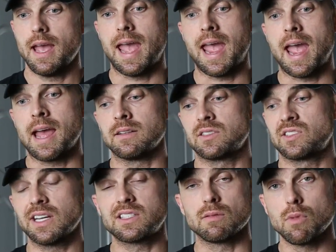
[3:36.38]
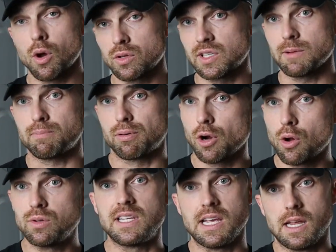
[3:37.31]
and stick to mostly
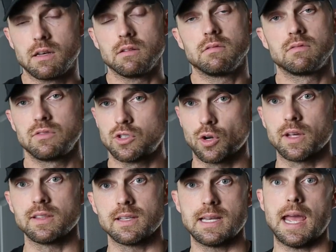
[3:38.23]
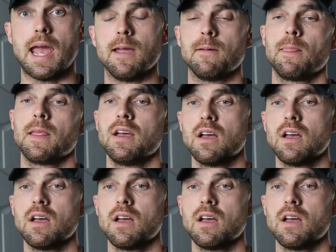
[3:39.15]
protein during the day.